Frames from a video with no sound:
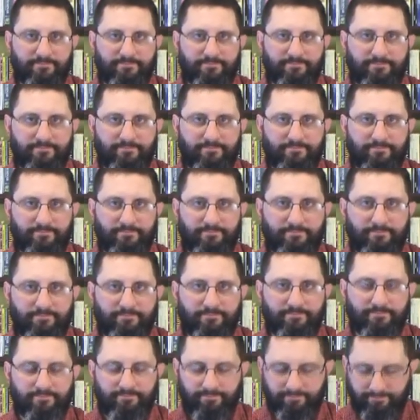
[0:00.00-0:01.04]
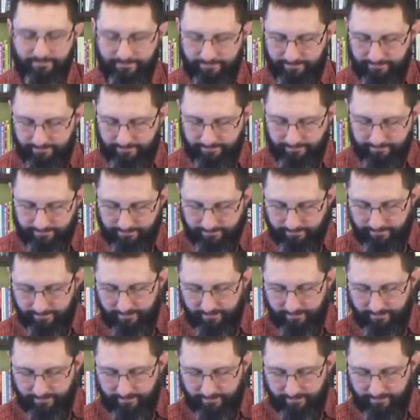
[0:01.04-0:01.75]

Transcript: No one is speaking in this clip.